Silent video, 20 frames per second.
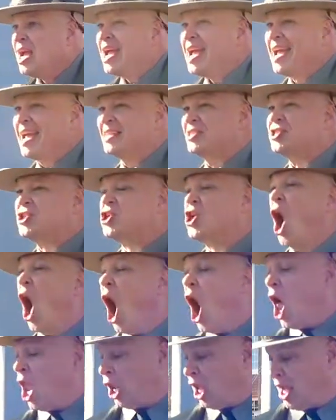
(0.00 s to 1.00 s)
is
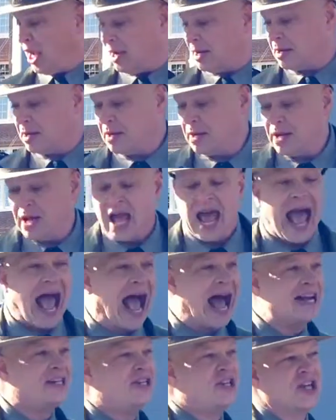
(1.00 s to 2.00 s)
galling
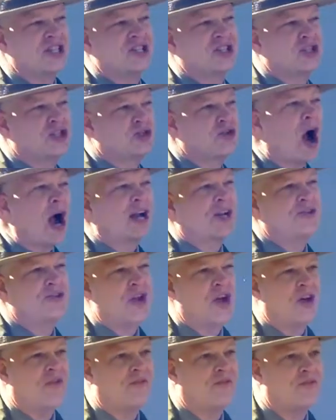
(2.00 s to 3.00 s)
and
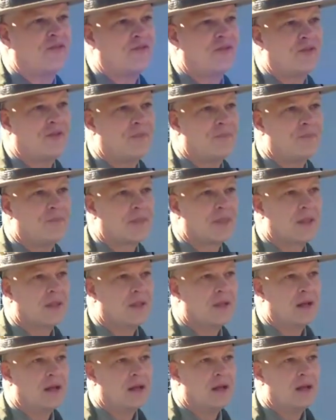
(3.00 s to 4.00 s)
destructive.
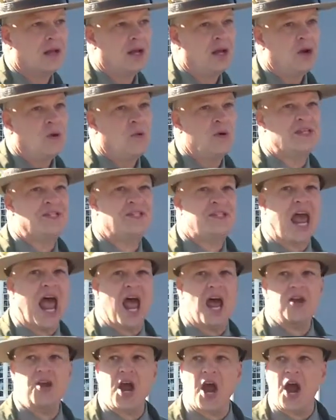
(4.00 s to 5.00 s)
We
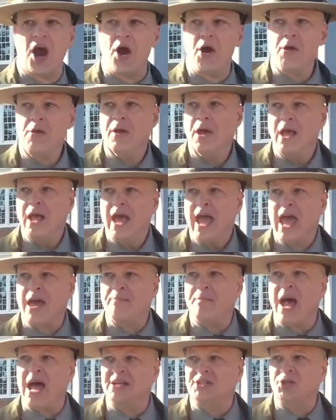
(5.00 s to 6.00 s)
stand here
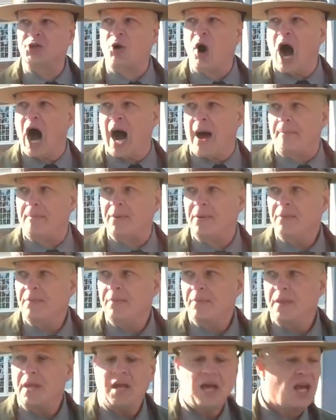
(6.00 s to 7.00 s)
and men drop.
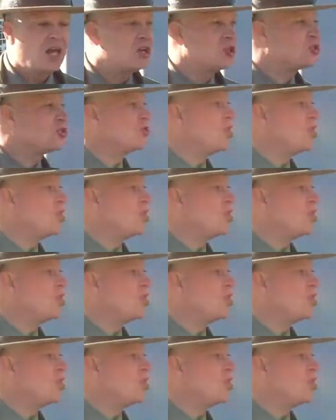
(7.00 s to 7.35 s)
There's